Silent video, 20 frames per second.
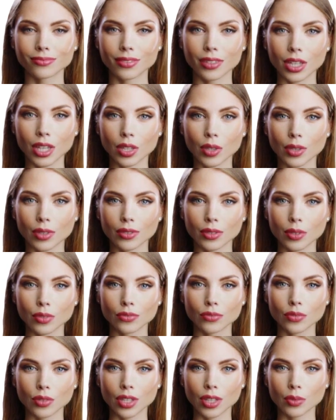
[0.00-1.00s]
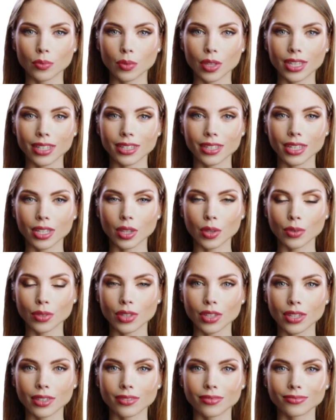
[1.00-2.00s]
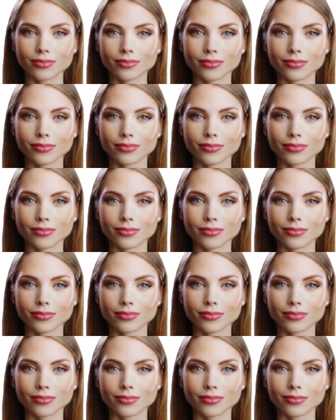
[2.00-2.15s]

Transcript: No, free will is an illusion.